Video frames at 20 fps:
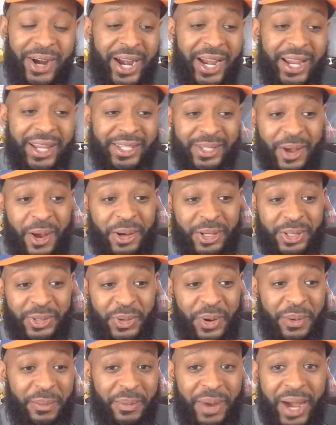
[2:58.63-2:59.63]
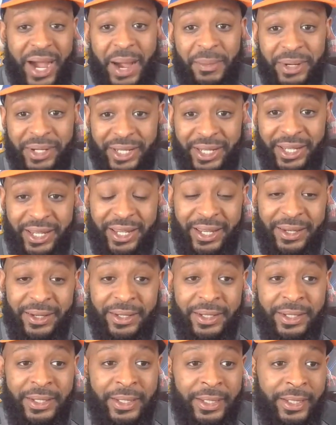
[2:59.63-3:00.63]
try and talk to her mom
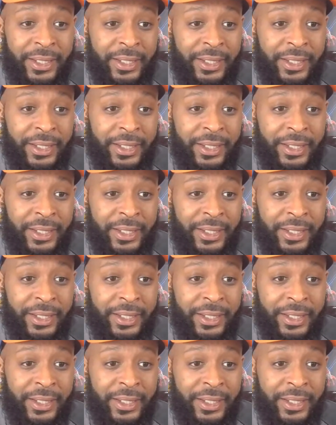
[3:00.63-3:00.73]
again.